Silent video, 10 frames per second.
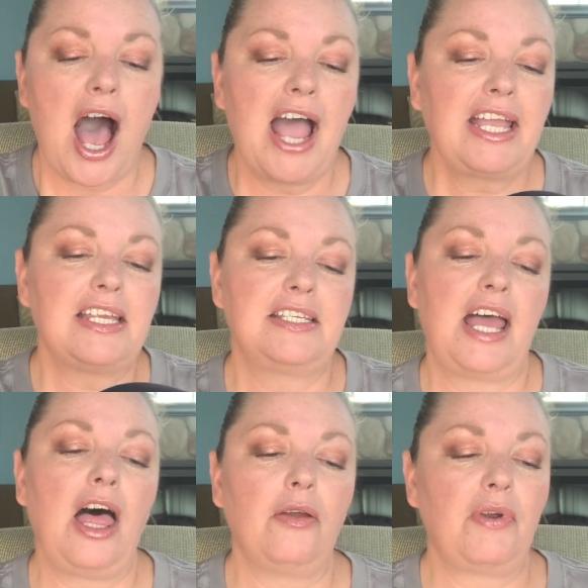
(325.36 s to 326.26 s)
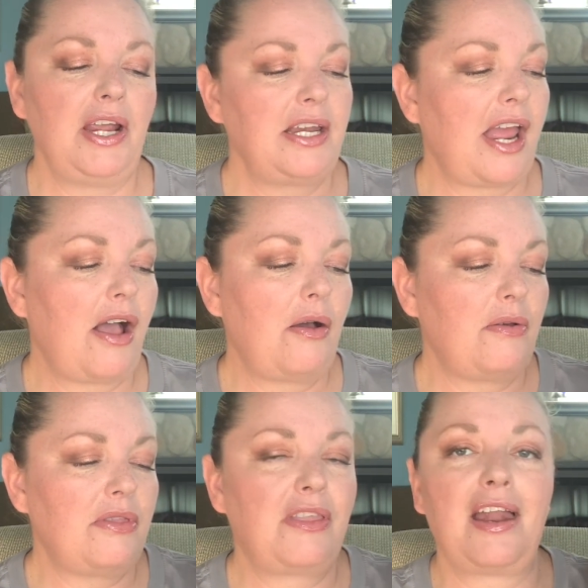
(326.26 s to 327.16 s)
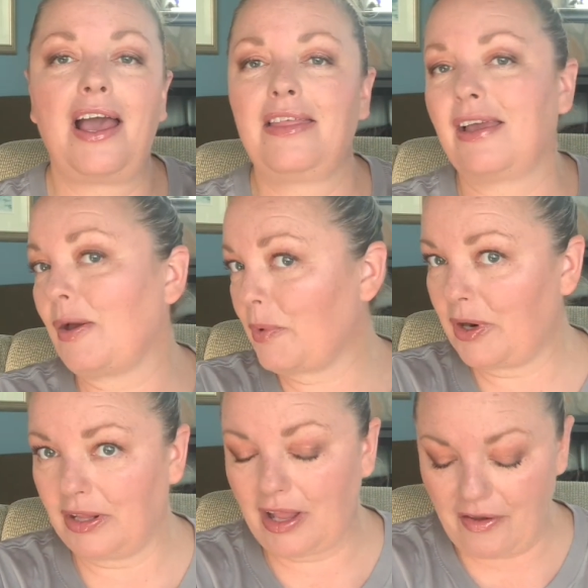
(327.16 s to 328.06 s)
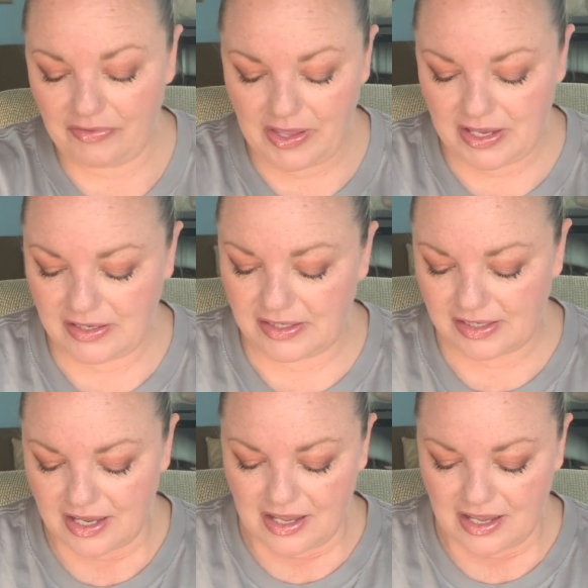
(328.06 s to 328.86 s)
I can tell right now that I think I'm gonna love these.